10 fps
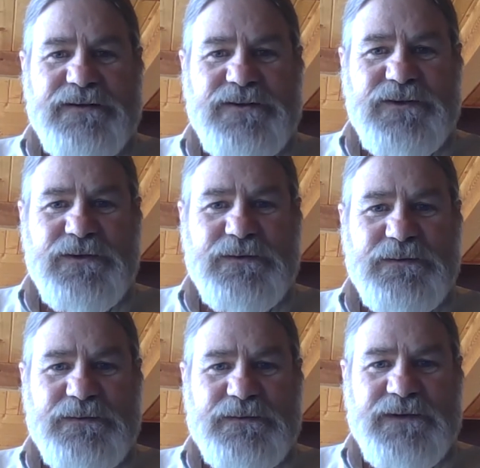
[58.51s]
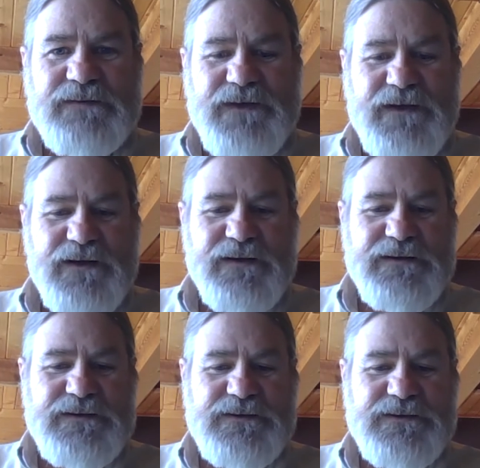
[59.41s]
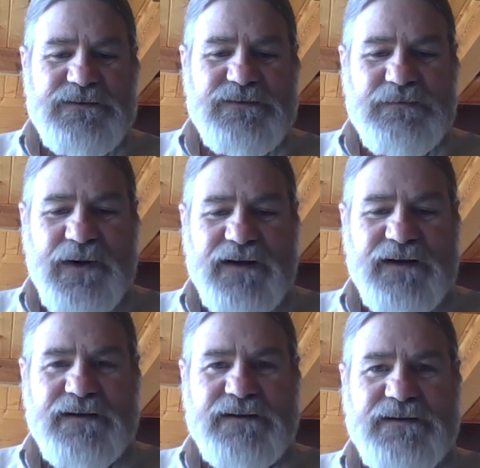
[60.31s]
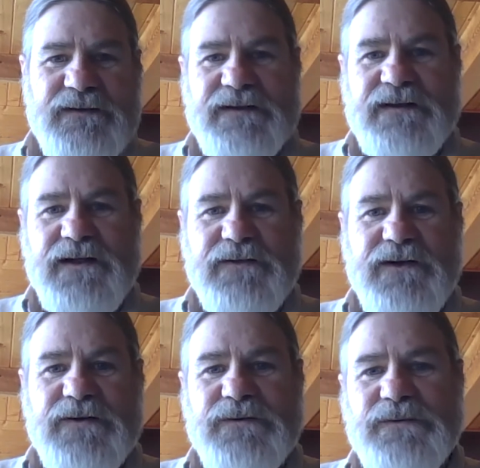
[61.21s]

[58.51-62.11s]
So given the heritage of mining in Colorado,